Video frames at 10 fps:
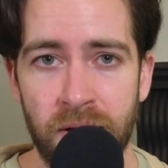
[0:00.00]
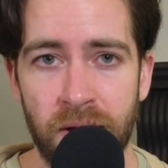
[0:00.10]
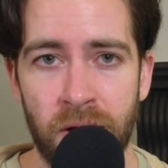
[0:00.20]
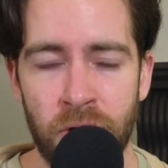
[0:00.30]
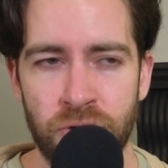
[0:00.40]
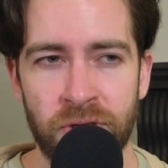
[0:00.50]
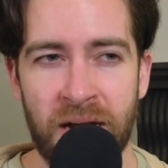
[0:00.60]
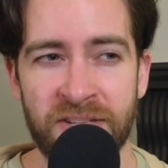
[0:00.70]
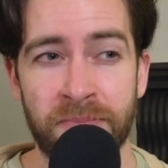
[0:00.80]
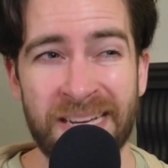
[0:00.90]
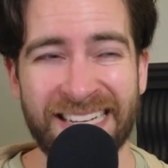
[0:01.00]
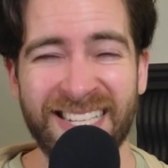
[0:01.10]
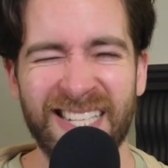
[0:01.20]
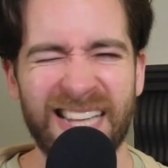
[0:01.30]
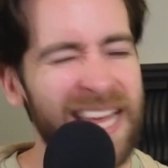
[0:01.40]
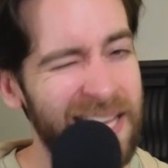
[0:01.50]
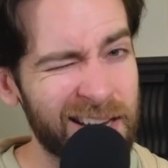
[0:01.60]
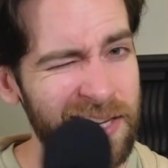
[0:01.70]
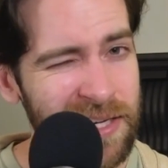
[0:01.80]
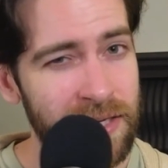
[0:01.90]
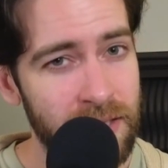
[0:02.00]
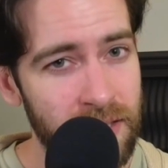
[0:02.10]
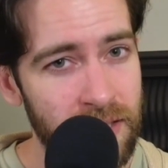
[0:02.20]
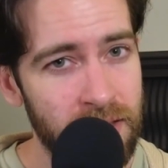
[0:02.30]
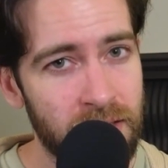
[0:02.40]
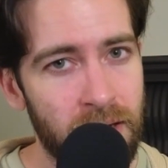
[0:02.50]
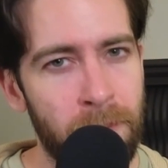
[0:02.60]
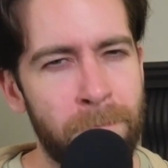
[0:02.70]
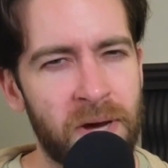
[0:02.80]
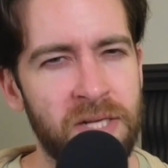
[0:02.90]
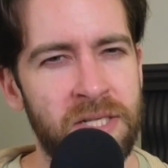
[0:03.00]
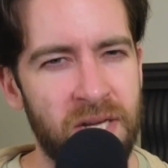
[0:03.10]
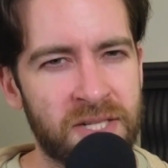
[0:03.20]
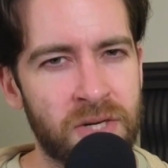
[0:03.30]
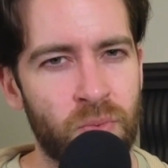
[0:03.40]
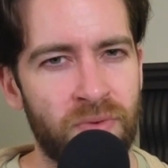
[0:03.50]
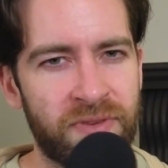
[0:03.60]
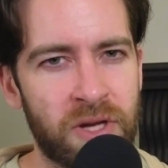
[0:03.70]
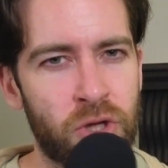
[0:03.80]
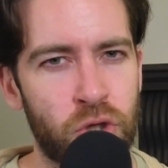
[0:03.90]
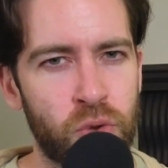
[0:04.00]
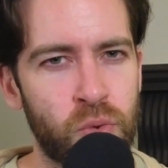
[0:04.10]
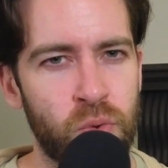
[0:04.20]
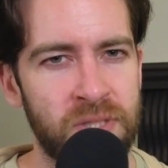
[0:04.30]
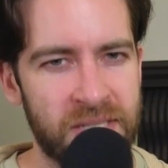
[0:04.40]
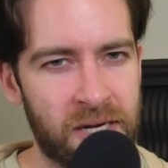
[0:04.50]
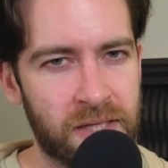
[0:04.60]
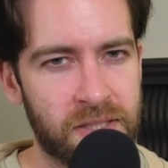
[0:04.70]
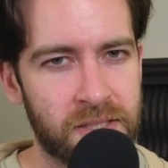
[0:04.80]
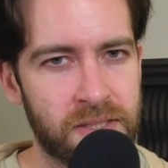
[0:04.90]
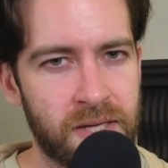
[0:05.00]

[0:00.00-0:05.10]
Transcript: under the guise of being a psychic, but doesn't reveal who did it.